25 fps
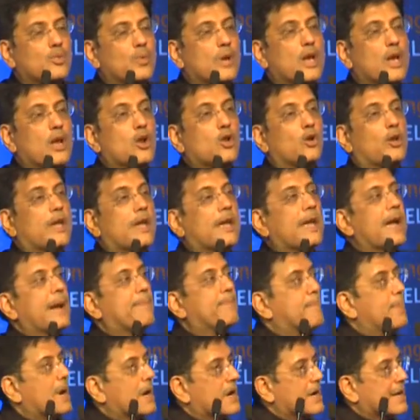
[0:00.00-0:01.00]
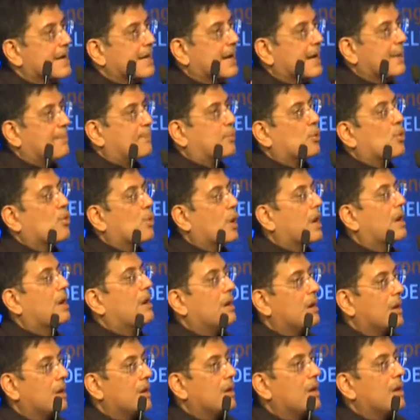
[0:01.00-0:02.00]
We are looking at building
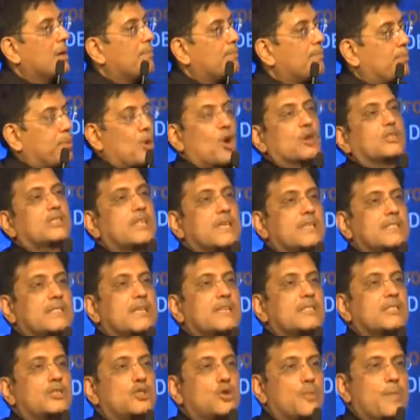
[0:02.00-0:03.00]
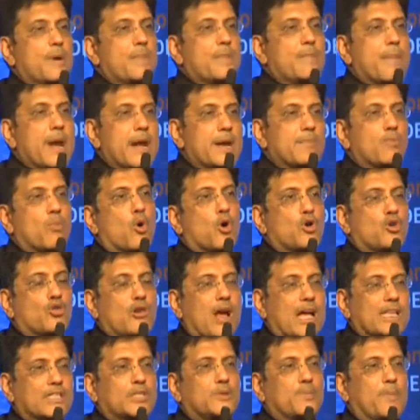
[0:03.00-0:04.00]
approval processes to be made more
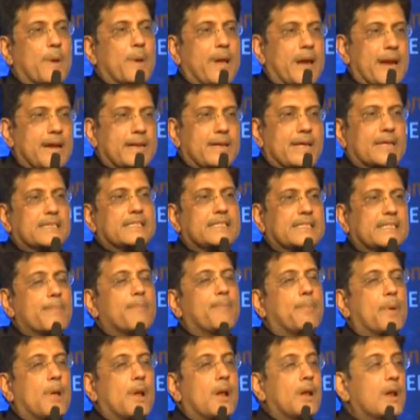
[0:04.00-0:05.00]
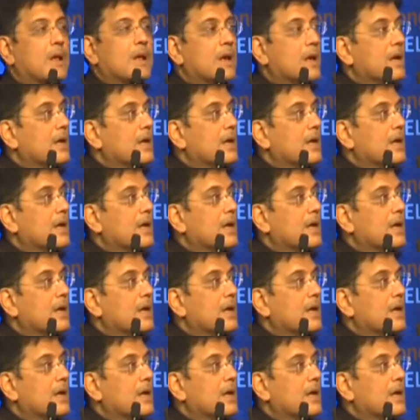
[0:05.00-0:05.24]
transparent and simple.